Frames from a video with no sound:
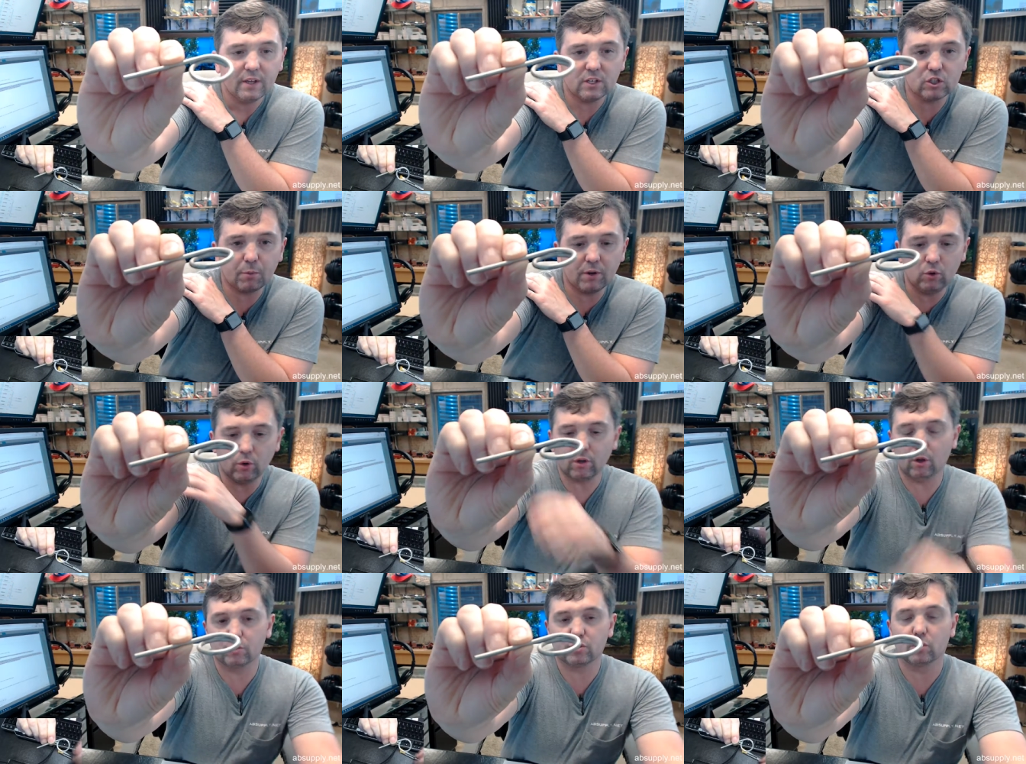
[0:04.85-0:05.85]
is to bring you a
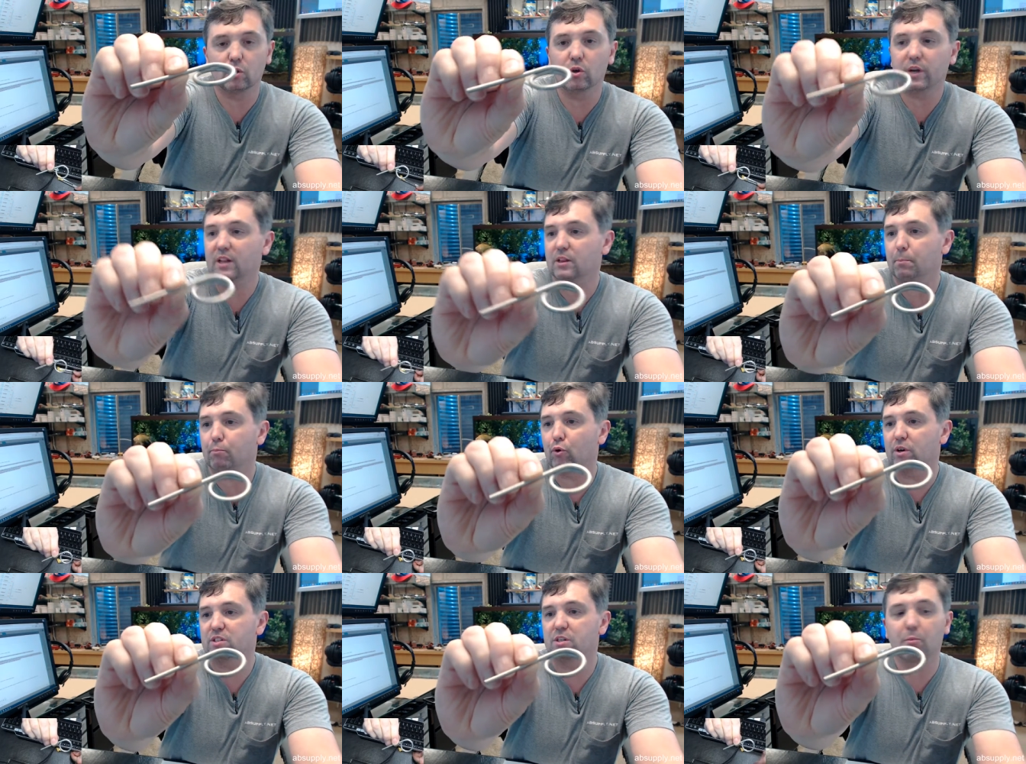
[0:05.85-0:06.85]
closer look at the
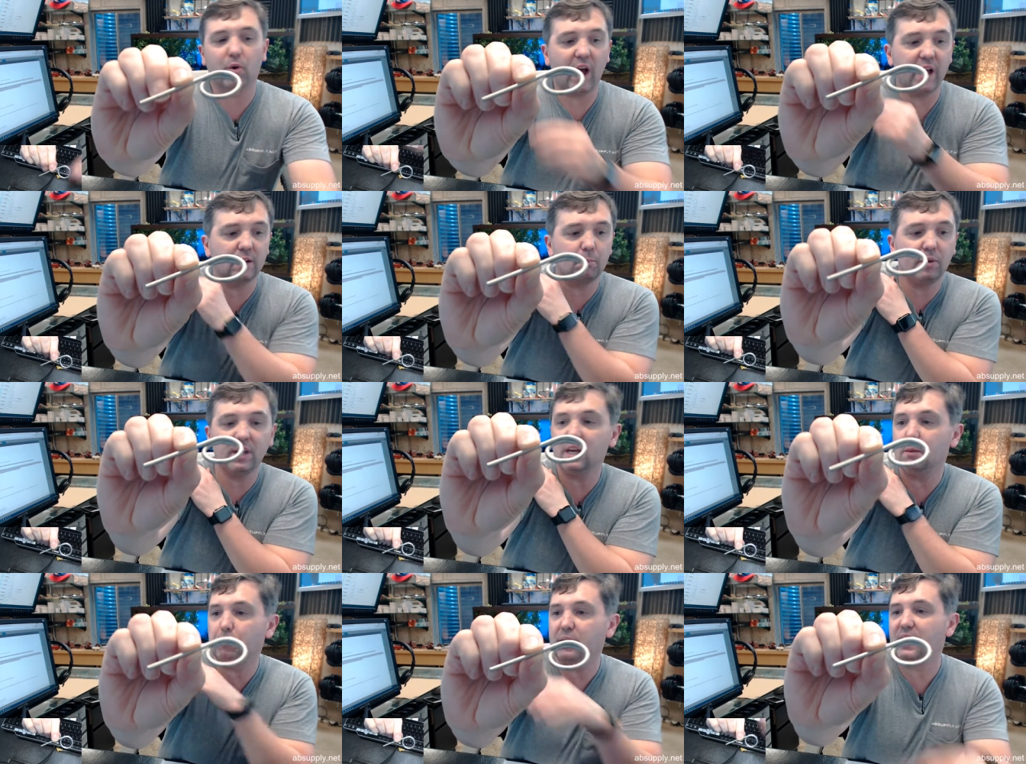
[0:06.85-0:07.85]
Brooks number
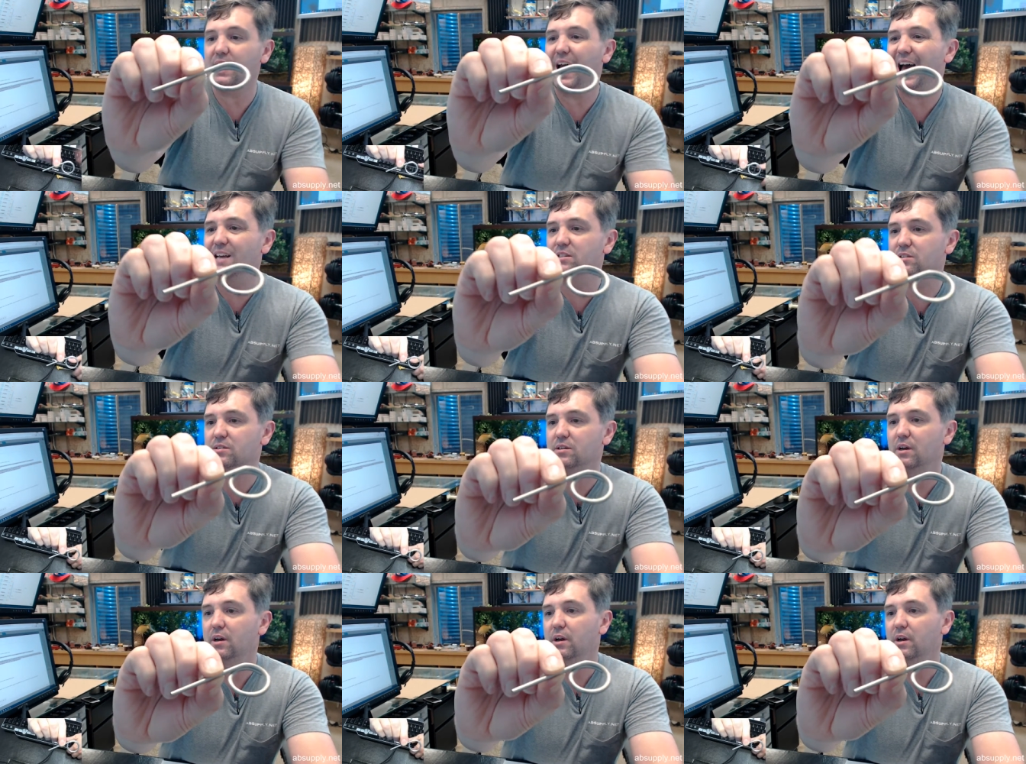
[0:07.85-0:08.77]
NPPS